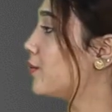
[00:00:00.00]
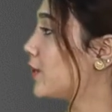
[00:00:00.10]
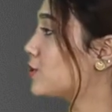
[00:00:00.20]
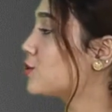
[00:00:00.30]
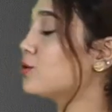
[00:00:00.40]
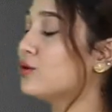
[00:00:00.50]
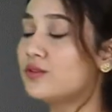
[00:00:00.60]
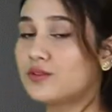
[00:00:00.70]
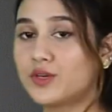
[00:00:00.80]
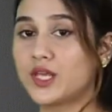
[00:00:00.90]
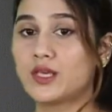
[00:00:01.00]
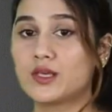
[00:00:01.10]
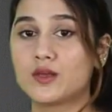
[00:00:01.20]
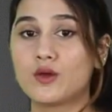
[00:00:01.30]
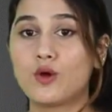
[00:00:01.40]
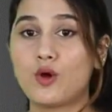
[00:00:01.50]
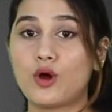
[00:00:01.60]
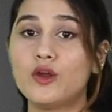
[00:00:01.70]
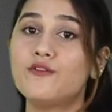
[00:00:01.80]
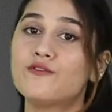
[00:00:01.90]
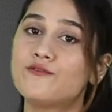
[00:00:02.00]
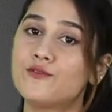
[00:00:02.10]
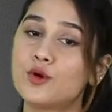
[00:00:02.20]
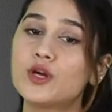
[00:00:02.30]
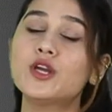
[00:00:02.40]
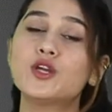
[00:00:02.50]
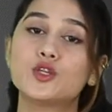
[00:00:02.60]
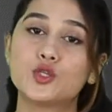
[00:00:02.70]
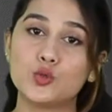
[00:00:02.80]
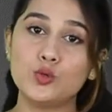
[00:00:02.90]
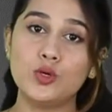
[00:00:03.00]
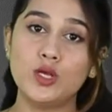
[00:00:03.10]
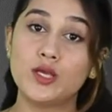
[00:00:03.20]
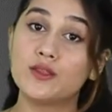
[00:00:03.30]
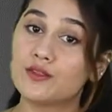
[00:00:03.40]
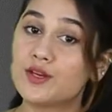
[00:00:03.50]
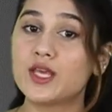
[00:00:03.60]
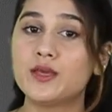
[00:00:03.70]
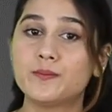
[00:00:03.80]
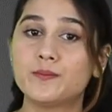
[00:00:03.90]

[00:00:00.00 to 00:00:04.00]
ratio 3 or 4 to 3.